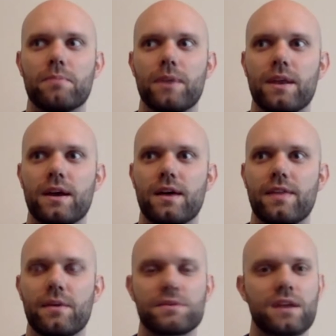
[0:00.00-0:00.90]
But
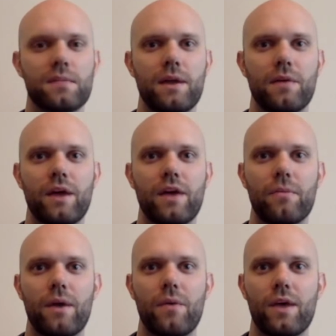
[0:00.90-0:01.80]
that was kind of my
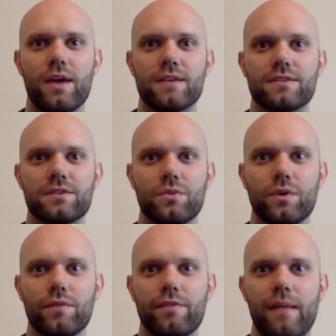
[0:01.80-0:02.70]
roundabout way into the world
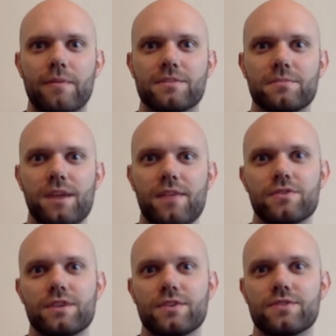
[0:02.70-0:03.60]
of habits and behavior
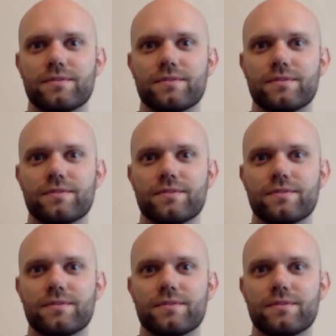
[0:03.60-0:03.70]
change.